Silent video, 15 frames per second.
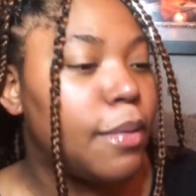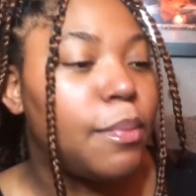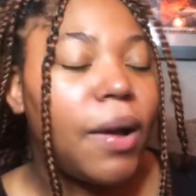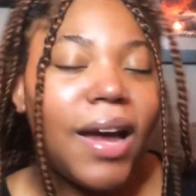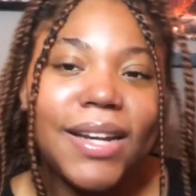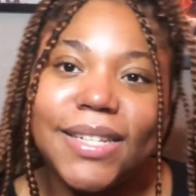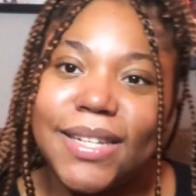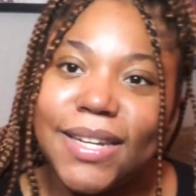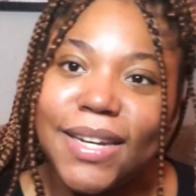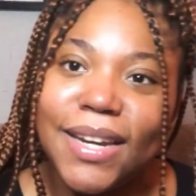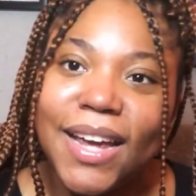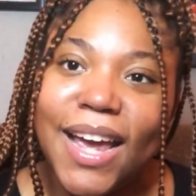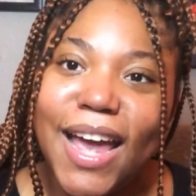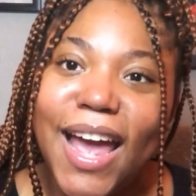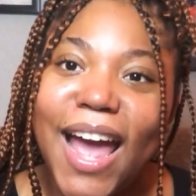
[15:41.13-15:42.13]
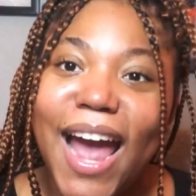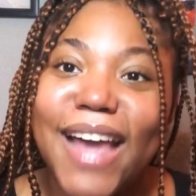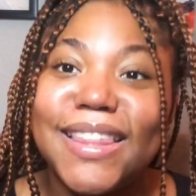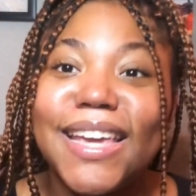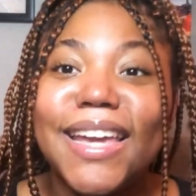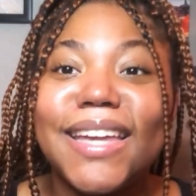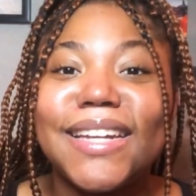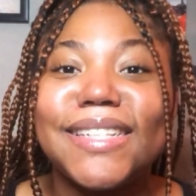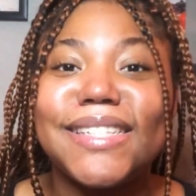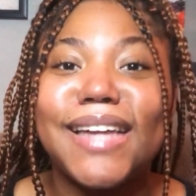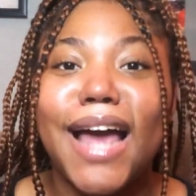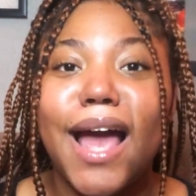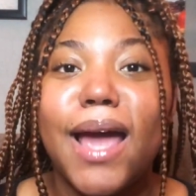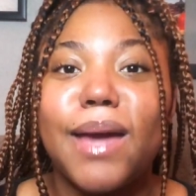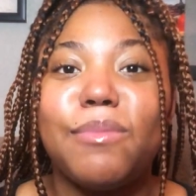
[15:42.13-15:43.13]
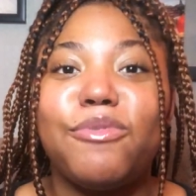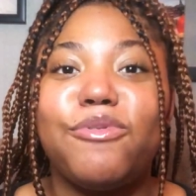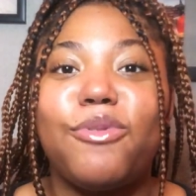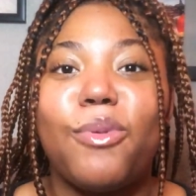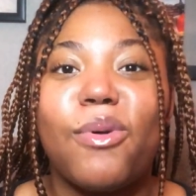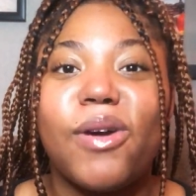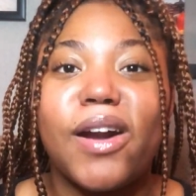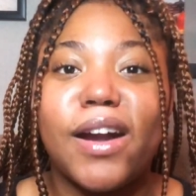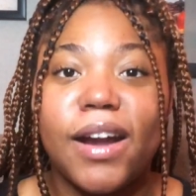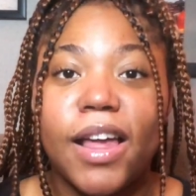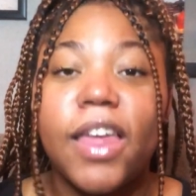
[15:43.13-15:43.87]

But I think it is time for